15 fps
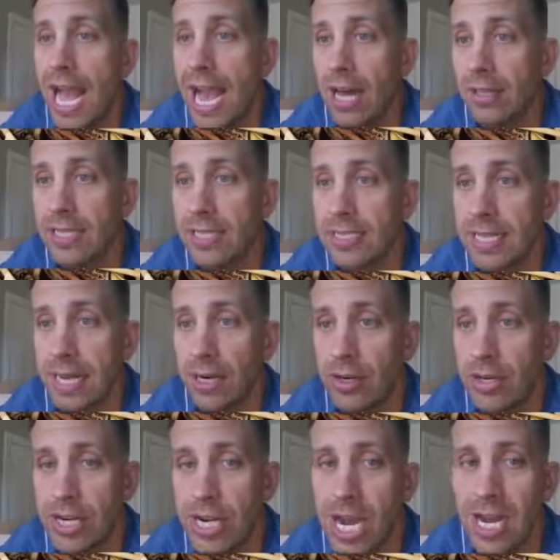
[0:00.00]
outlets that
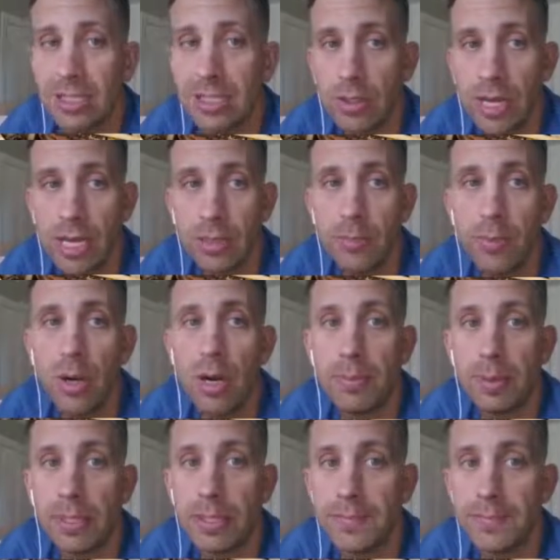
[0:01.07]
are not grounded
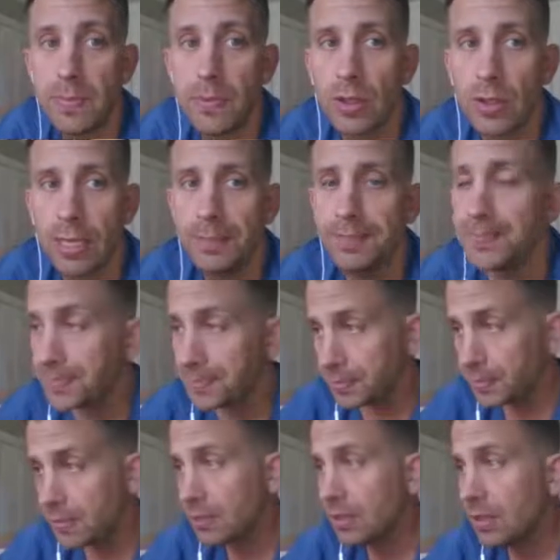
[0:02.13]
properly, okay?
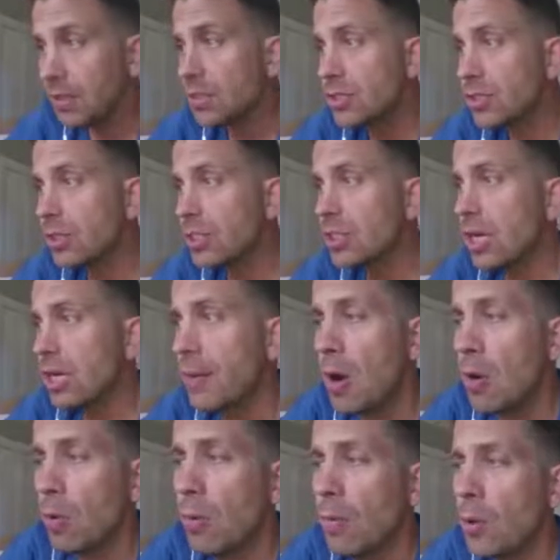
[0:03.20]
So let's talk
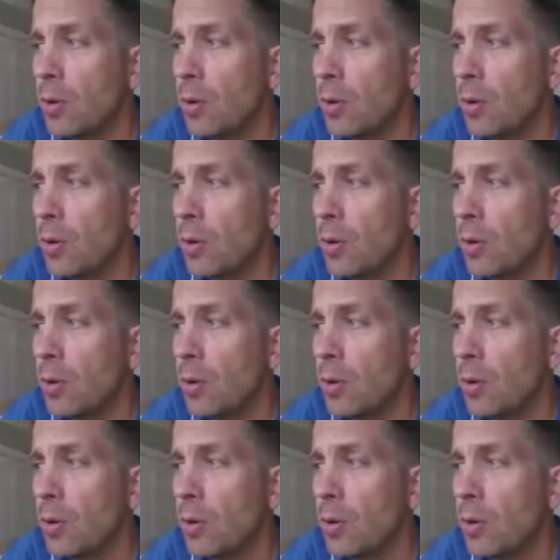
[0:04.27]
about one